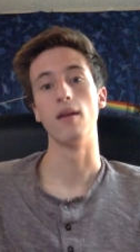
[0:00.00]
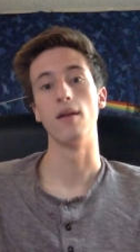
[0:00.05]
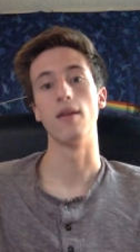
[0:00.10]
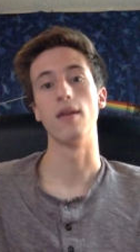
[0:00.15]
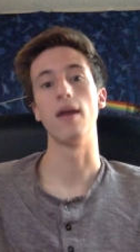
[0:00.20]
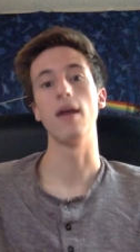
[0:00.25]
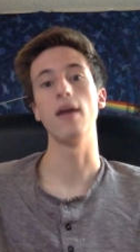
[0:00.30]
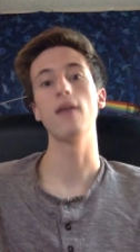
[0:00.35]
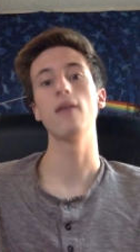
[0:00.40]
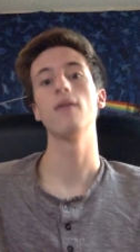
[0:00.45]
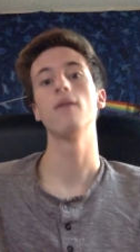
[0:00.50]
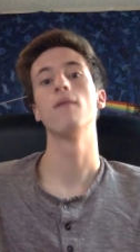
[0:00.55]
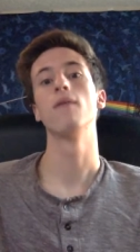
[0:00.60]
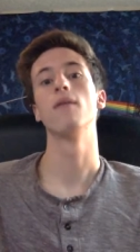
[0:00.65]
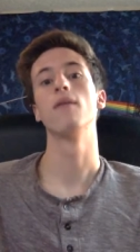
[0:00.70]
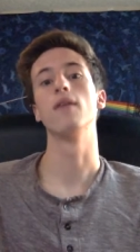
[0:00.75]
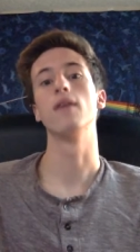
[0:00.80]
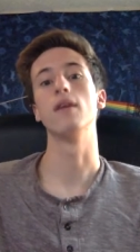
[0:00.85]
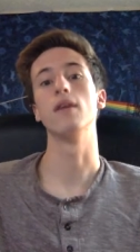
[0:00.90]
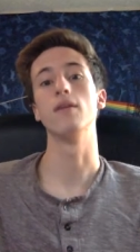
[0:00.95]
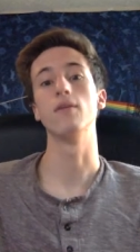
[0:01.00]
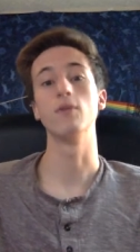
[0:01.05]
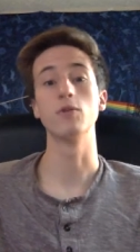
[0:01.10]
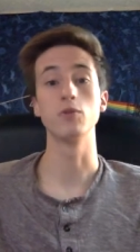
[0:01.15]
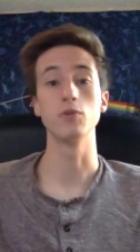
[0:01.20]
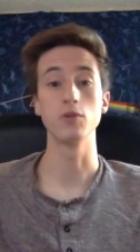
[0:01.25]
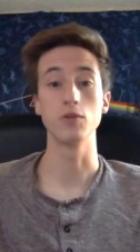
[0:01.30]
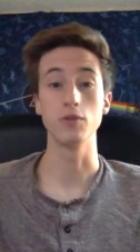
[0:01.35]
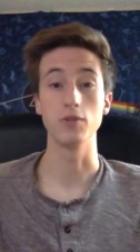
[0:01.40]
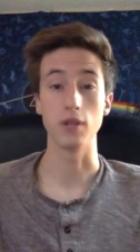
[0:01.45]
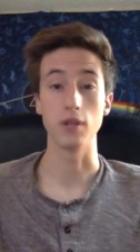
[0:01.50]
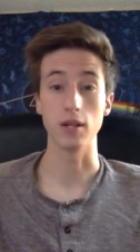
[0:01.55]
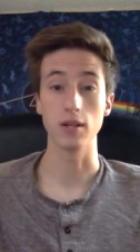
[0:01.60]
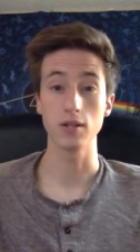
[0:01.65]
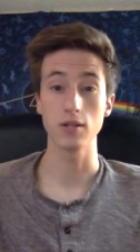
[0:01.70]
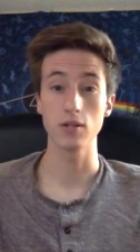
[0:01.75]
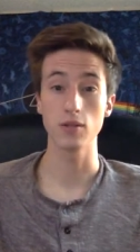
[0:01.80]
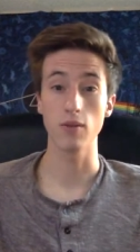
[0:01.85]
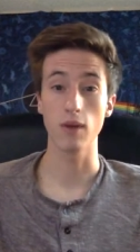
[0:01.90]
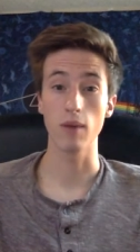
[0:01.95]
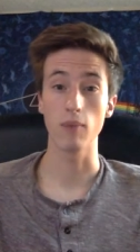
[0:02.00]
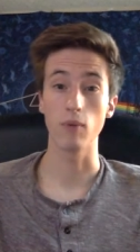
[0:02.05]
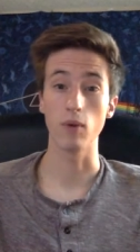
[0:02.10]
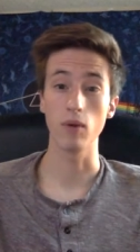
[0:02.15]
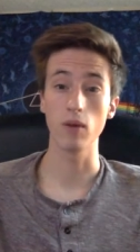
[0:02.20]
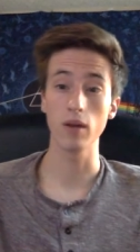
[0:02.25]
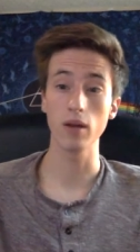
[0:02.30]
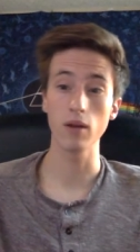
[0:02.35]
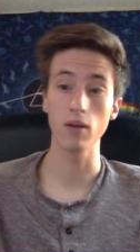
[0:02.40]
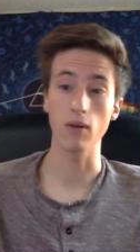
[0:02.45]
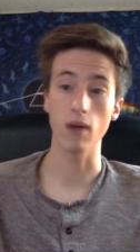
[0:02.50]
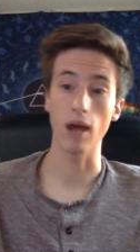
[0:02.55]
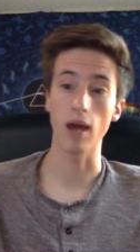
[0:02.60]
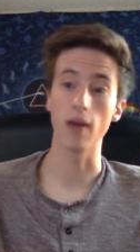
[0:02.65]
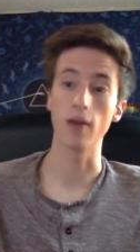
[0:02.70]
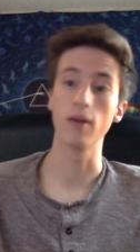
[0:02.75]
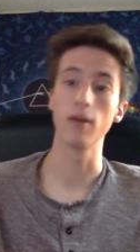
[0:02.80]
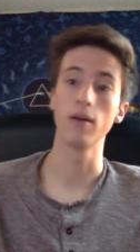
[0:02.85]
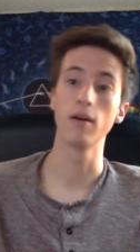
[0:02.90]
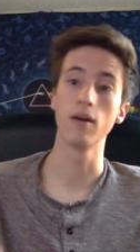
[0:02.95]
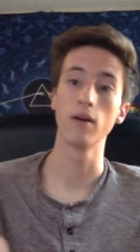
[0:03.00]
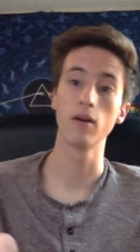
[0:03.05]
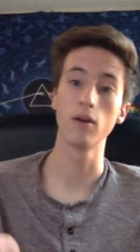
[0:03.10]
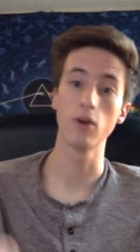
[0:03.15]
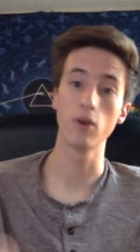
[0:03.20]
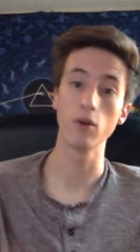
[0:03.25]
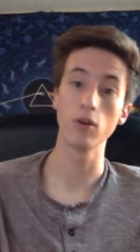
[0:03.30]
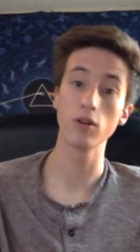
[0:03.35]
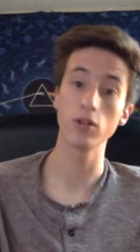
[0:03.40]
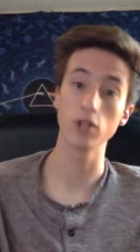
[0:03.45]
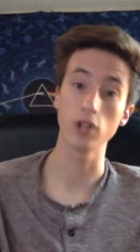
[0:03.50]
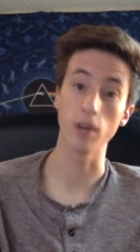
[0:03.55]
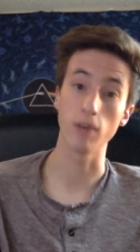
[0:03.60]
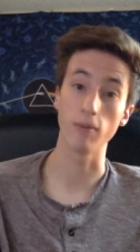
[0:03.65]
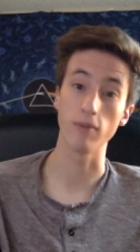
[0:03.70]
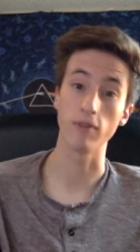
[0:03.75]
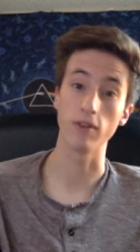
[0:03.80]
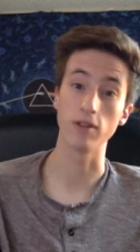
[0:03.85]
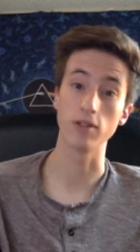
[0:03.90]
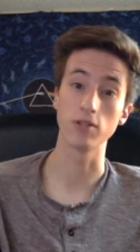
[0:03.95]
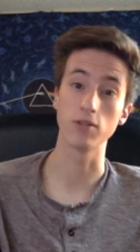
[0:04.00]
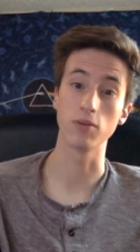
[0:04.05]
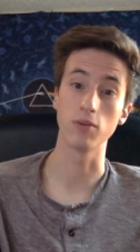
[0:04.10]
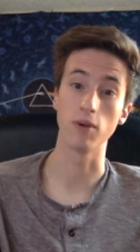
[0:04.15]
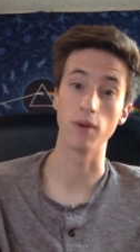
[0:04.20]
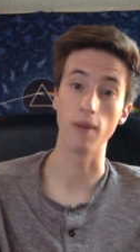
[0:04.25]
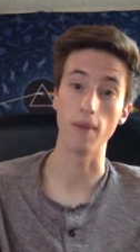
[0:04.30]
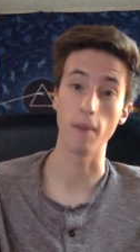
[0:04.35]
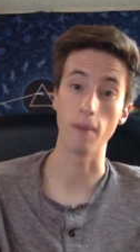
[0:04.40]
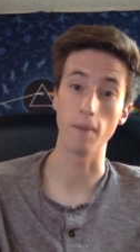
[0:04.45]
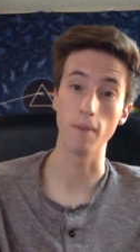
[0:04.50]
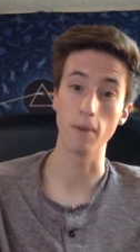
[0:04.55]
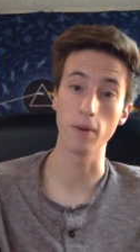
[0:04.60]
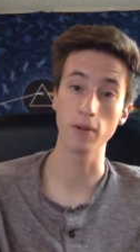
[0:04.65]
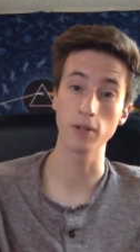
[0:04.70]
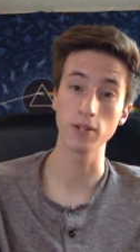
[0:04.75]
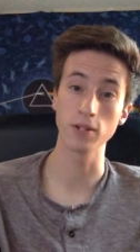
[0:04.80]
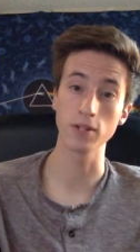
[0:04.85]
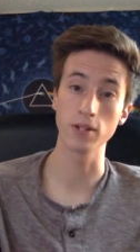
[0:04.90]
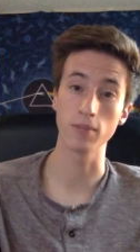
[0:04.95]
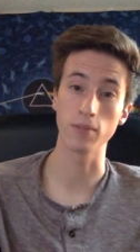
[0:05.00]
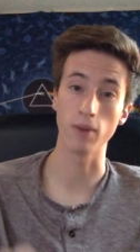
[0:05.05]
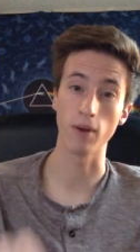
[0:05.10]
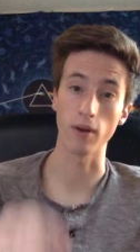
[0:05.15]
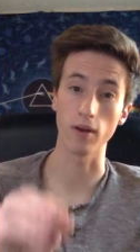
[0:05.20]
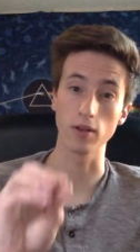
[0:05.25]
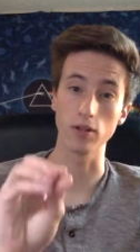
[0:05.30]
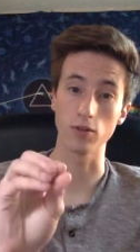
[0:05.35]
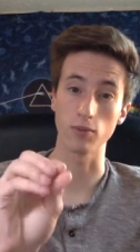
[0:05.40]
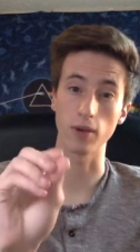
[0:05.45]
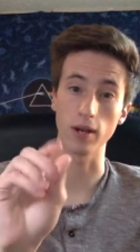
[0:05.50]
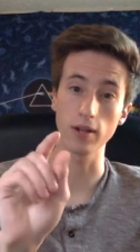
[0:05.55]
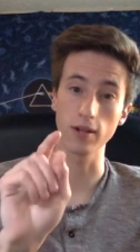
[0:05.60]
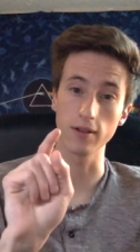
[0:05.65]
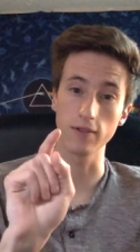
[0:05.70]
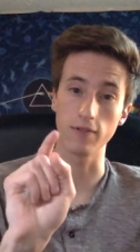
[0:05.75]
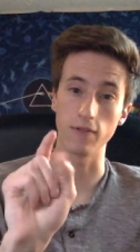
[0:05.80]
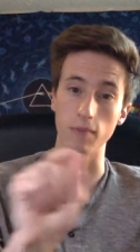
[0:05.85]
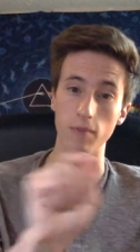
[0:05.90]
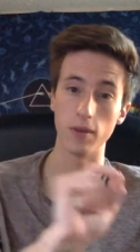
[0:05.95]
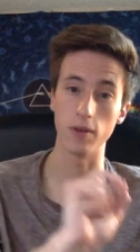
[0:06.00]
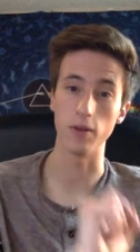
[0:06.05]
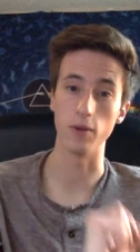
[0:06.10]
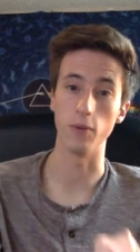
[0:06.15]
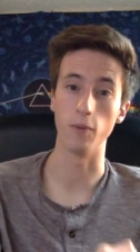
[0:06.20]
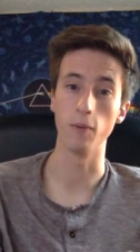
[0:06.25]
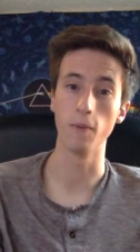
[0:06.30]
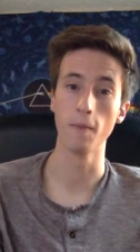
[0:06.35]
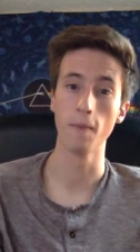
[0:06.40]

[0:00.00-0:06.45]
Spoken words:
Then, the individuals using Instagram will click your ad, go to your Shopify store, and they'll purchase the product directly from you.